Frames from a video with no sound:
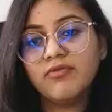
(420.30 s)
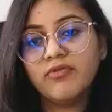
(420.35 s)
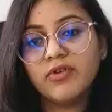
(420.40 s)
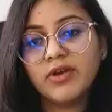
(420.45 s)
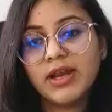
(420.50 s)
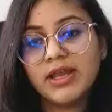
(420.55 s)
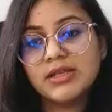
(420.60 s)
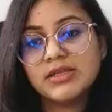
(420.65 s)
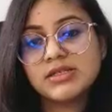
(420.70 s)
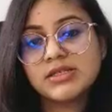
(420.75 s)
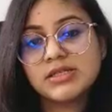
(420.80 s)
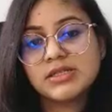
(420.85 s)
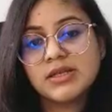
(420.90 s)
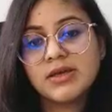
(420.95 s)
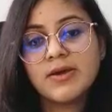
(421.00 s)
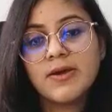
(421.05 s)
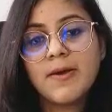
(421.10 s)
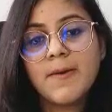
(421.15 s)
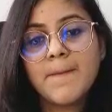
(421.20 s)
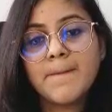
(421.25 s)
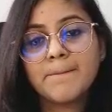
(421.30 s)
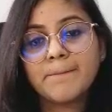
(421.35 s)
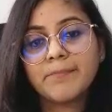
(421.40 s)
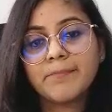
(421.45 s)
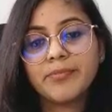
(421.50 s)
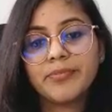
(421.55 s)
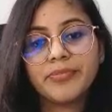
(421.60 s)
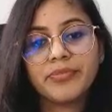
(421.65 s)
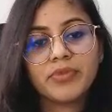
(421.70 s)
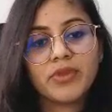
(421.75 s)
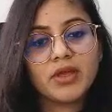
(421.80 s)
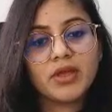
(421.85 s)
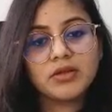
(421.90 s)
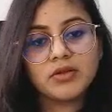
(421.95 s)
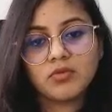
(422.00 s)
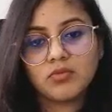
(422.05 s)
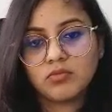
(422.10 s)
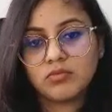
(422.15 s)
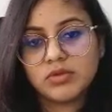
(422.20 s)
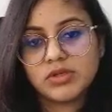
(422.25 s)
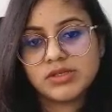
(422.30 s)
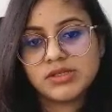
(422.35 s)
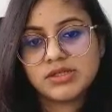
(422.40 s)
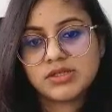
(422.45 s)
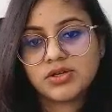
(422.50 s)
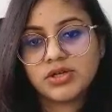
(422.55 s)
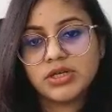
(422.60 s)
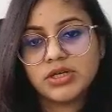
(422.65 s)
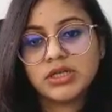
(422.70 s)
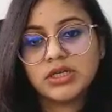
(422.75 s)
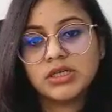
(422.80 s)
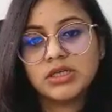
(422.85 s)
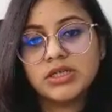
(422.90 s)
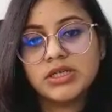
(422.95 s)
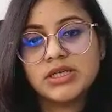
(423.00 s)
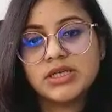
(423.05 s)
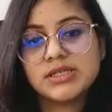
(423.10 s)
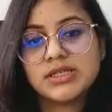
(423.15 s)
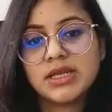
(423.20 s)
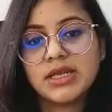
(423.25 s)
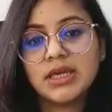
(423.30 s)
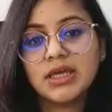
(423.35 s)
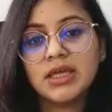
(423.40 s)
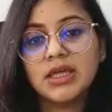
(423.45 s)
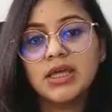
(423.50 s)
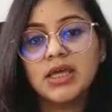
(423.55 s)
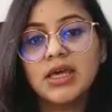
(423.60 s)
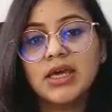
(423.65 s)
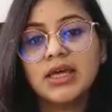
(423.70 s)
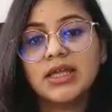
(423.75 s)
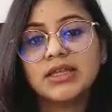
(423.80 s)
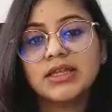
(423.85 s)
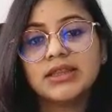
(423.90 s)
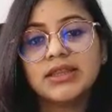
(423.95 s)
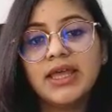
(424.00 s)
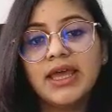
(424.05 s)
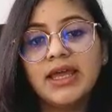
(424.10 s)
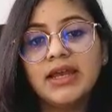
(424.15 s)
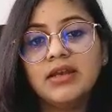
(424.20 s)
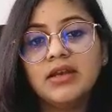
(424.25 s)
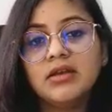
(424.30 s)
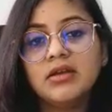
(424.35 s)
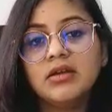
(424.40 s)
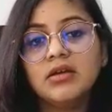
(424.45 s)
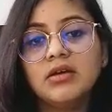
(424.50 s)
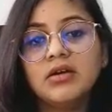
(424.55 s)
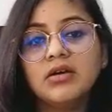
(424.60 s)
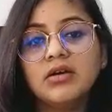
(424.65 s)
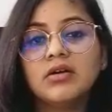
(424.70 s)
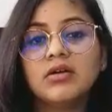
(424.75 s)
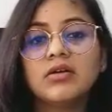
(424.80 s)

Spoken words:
inference. This is critical reasoning. Then